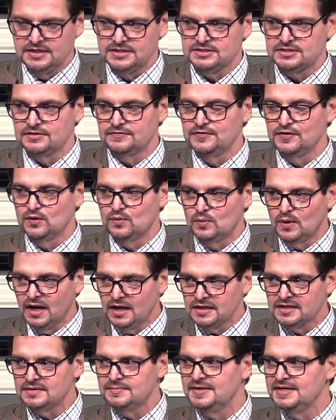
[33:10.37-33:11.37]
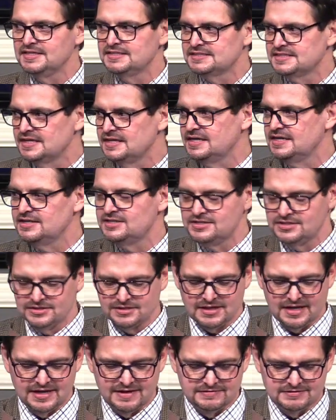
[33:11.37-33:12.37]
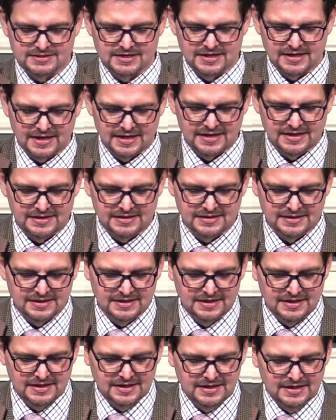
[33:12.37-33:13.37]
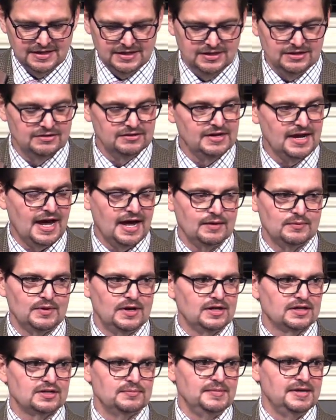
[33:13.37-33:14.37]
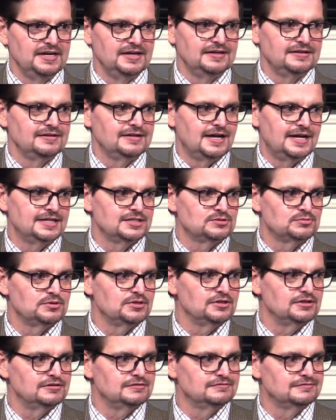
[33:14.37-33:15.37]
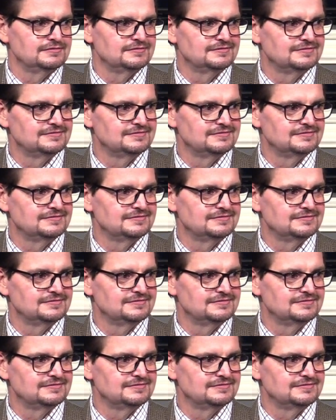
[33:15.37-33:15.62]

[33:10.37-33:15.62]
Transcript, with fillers: So if you're welcoming sin into your life tonight, you're not welcoming in God's Word.